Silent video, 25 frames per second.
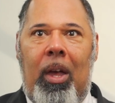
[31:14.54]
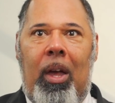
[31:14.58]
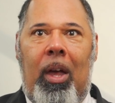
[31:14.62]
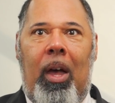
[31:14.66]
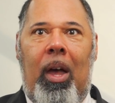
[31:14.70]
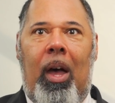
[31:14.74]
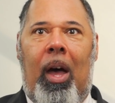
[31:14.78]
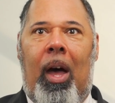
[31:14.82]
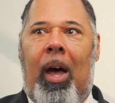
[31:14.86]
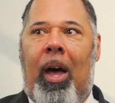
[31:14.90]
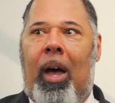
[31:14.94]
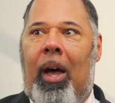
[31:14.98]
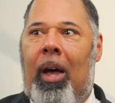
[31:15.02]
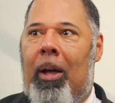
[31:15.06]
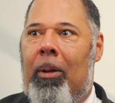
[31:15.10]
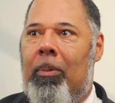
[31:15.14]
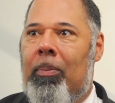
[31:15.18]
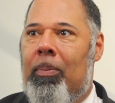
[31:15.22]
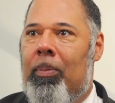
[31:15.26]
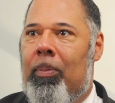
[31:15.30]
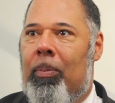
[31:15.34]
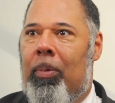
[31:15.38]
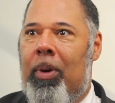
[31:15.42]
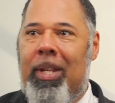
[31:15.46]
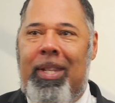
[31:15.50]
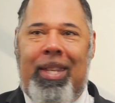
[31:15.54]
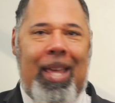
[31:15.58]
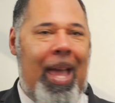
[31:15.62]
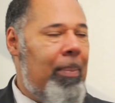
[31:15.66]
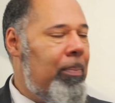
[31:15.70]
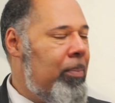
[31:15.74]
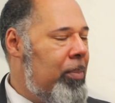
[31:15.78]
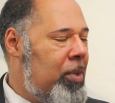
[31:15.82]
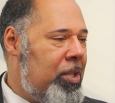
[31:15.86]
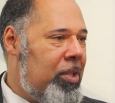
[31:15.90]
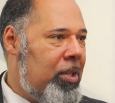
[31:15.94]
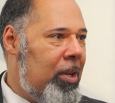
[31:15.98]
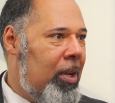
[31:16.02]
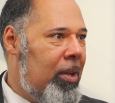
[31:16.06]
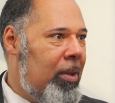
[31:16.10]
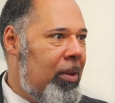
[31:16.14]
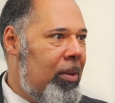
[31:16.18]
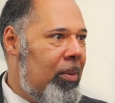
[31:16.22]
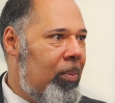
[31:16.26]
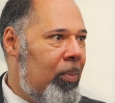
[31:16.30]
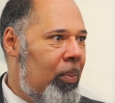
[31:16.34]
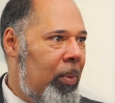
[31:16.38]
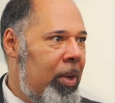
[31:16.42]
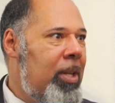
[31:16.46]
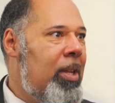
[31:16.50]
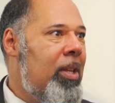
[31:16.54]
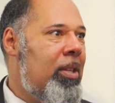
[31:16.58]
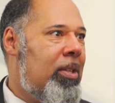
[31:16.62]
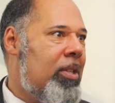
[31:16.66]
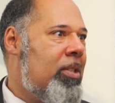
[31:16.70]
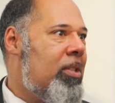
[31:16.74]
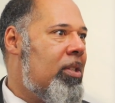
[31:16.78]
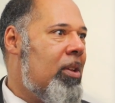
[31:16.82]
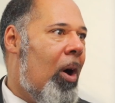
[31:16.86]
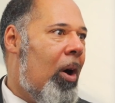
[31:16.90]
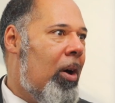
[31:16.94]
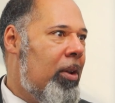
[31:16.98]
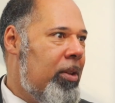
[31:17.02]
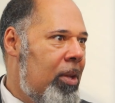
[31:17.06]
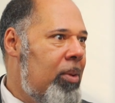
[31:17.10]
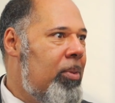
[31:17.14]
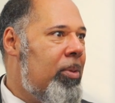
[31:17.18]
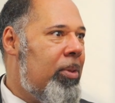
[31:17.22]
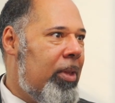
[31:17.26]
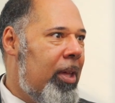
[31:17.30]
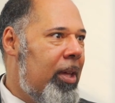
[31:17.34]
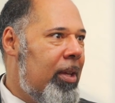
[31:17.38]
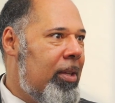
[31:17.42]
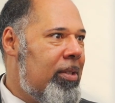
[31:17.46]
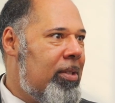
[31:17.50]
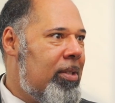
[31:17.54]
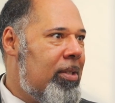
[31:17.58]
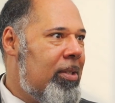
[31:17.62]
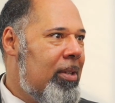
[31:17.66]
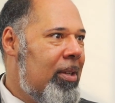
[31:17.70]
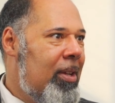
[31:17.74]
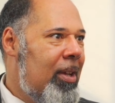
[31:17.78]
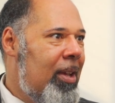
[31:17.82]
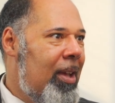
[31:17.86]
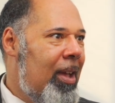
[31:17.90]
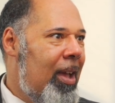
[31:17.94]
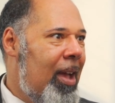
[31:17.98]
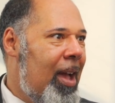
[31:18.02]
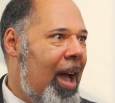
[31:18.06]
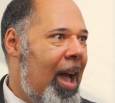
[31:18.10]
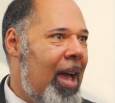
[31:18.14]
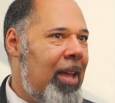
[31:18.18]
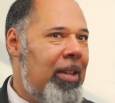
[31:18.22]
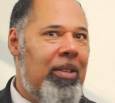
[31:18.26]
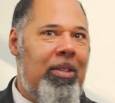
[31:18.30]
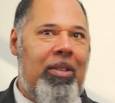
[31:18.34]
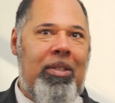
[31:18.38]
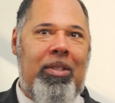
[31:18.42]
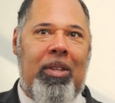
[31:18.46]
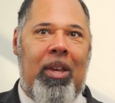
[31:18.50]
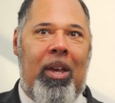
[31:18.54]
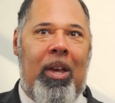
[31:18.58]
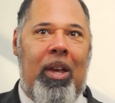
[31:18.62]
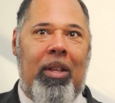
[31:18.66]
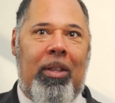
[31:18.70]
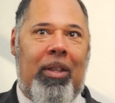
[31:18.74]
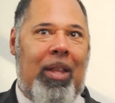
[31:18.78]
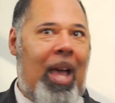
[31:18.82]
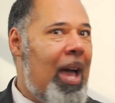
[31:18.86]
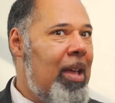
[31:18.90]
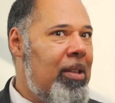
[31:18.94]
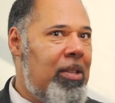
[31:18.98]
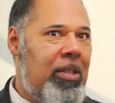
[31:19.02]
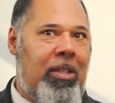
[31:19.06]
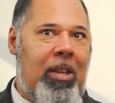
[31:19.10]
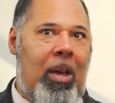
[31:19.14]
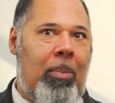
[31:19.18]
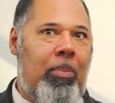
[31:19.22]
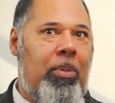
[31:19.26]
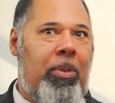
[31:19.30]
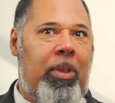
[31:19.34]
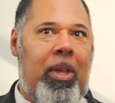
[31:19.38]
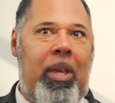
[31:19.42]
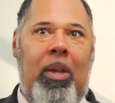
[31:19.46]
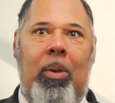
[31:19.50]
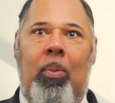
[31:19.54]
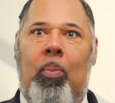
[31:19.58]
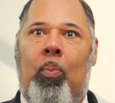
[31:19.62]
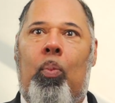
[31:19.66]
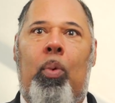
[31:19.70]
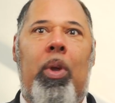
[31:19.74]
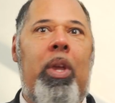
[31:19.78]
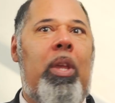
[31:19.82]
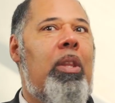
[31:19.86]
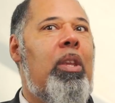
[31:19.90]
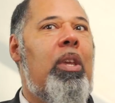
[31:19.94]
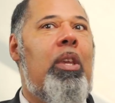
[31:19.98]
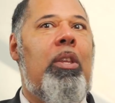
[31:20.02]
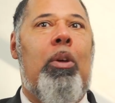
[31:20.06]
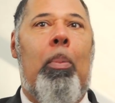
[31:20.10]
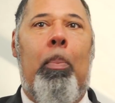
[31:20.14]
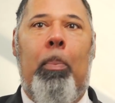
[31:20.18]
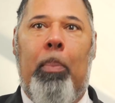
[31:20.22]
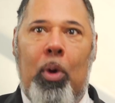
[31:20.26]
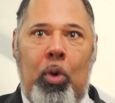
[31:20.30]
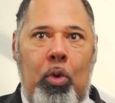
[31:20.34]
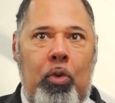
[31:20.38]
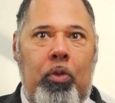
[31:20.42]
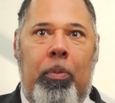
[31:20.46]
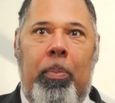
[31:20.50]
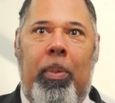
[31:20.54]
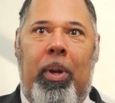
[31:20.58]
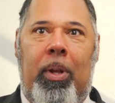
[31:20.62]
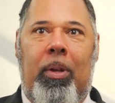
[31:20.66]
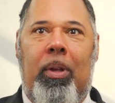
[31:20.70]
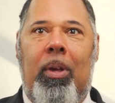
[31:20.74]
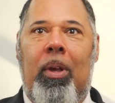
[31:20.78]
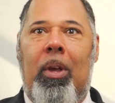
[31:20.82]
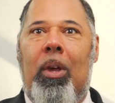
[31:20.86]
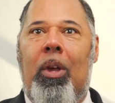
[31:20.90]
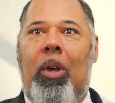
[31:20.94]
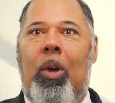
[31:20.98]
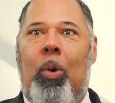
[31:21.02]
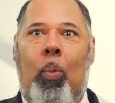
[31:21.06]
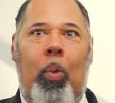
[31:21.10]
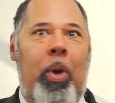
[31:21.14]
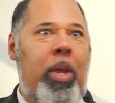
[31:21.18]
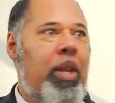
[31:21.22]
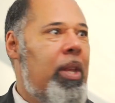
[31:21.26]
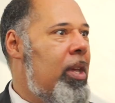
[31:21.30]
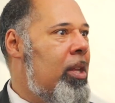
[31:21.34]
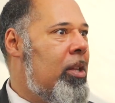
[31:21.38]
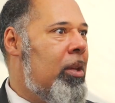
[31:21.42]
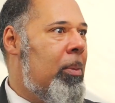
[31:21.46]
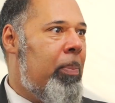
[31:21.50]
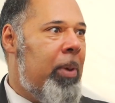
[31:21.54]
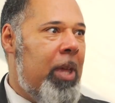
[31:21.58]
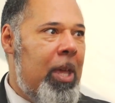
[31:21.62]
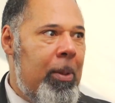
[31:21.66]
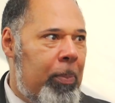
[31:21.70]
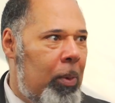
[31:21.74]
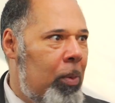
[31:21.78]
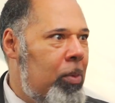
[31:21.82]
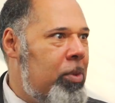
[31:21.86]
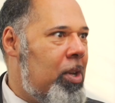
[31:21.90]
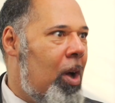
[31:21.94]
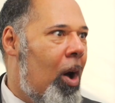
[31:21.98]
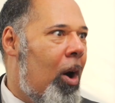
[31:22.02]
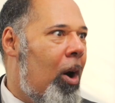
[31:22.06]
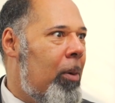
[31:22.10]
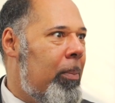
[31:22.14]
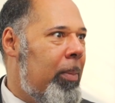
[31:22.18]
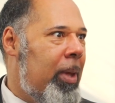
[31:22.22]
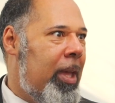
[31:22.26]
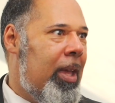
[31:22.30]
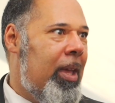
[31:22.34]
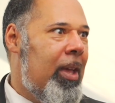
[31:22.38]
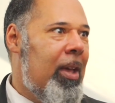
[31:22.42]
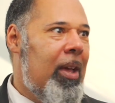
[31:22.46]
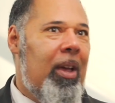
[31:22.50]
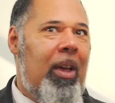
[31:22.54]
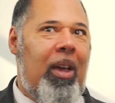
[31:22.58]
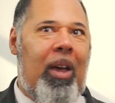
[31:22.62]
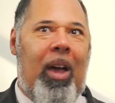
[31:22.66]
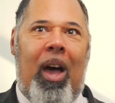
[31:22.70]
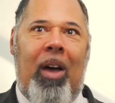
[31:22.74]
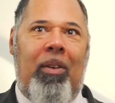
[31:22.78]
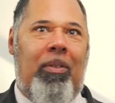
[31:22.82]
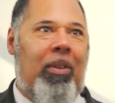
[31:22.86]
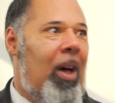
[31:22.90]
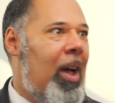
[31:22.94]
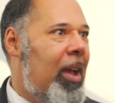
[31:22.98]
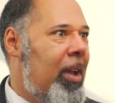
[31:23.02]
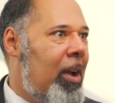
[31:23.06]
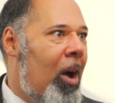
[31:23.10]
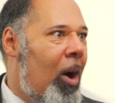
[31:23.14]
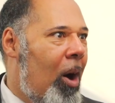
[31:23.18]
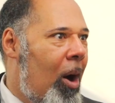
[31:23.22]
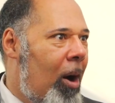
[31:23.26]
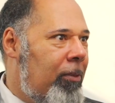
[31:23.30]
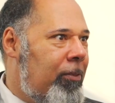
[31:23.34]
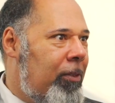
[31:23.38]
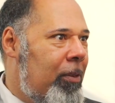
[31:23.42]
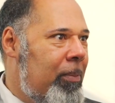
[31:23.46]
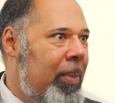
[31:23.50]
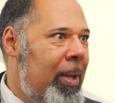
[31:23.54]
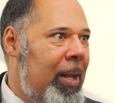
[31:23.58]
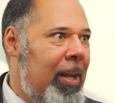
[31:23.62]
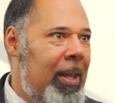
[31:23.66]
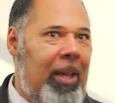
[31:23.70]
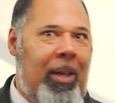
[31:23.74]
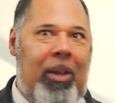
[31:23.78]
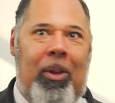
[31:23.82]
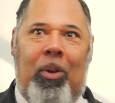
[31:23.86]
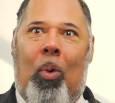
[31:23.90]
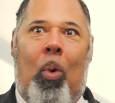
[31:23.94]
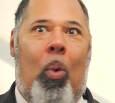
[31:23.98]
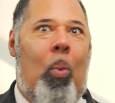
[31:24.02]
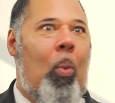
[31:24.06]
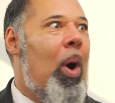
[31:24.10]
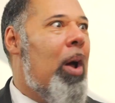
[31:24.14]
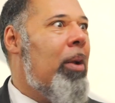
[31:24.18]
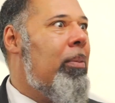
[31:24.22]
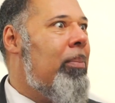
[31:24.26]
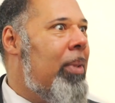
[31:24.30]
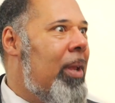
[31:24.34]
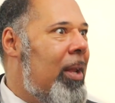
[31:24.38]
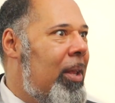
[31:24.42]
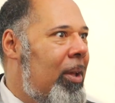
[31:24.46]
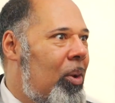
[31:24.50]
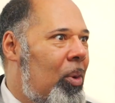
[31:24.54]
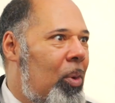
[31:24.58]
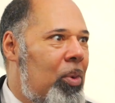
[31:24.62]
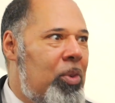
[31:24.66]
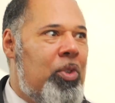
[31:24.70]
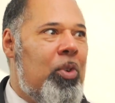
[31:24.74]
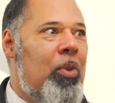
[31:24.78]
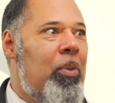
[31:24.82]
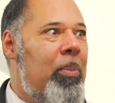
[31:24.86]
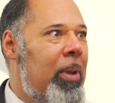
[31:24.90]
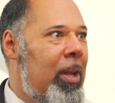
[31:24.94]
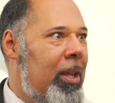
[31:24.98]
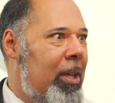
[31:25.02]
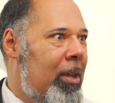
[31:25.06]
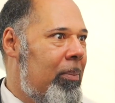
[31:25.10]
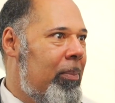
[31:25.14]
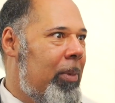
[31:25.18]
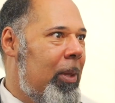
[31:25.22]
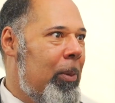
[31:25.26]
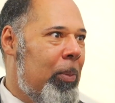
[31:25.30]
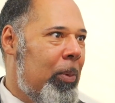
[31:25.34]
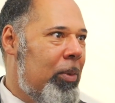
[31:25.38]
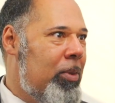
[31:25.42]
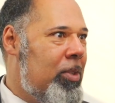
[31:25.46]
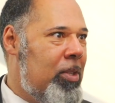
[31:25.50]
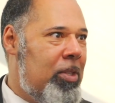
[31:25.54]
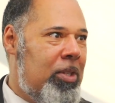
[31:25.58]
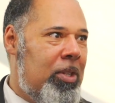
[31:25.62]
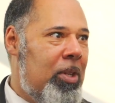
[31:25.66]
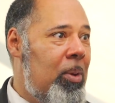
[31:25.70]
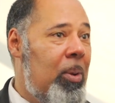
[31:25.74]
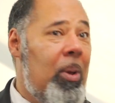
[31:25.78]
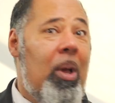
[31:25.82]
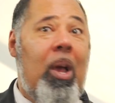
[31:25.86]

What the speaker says: redemption, we need to start new things. And that's something we need a movement. We need a people's army of like 500,000 or 1 million or 2 million people to do,